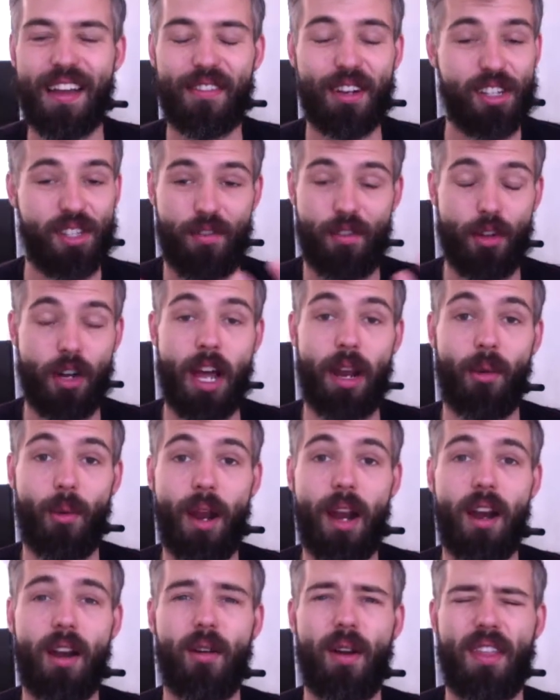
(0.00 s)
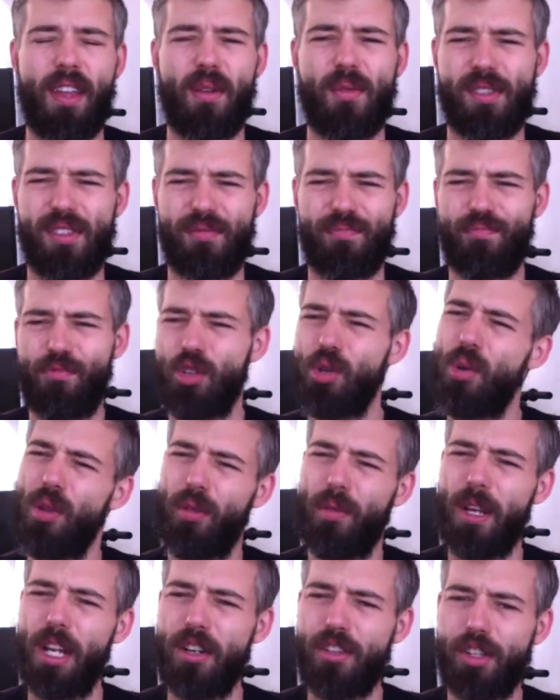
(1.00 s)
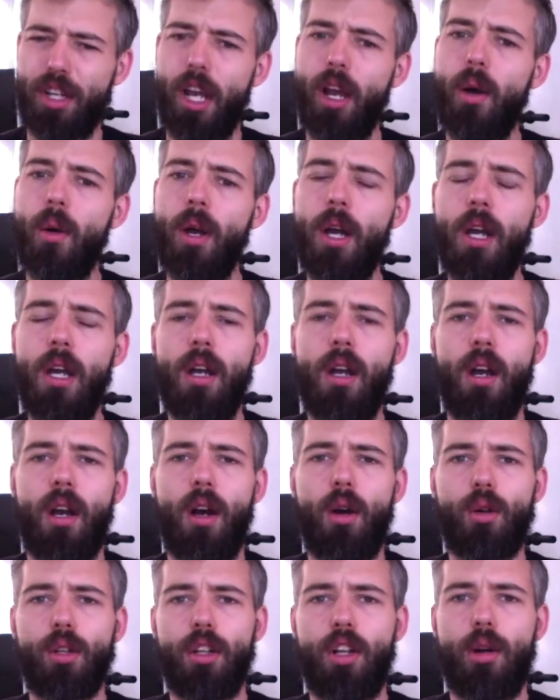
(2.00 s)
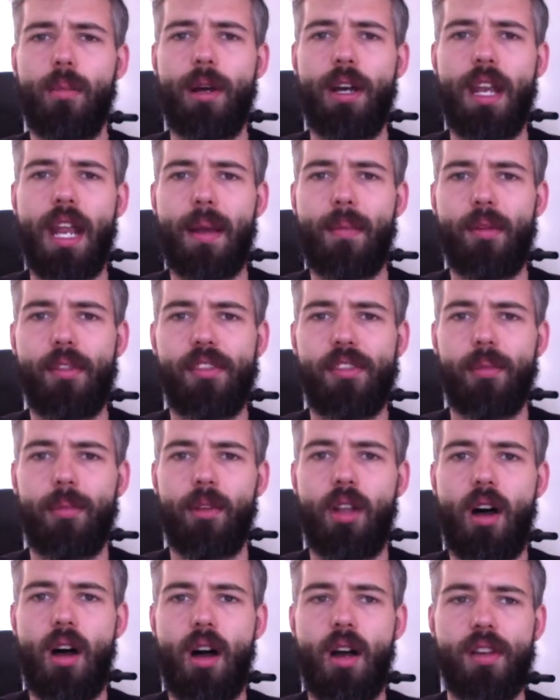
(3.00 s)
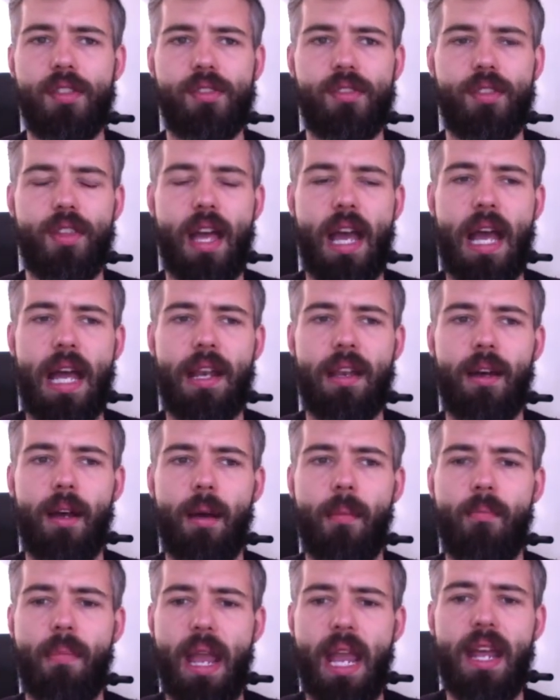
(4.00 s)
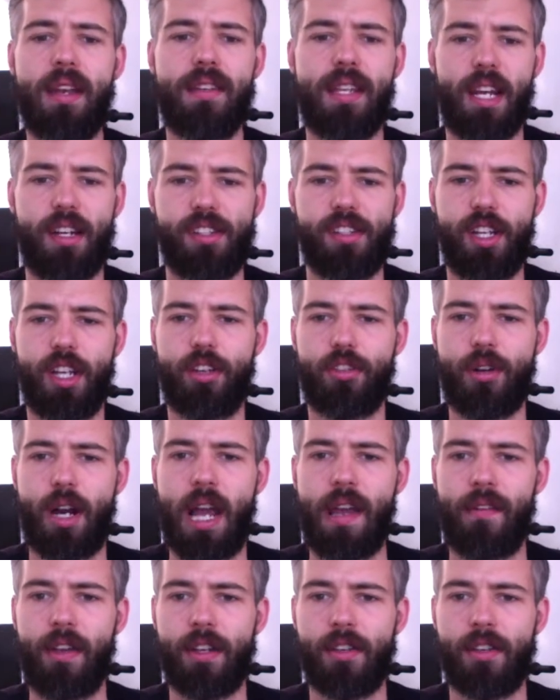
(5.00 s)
Because if you're not aware, I think it was 2 or 3 years ago, Oklahoma enabled some laws that banned texting and driving.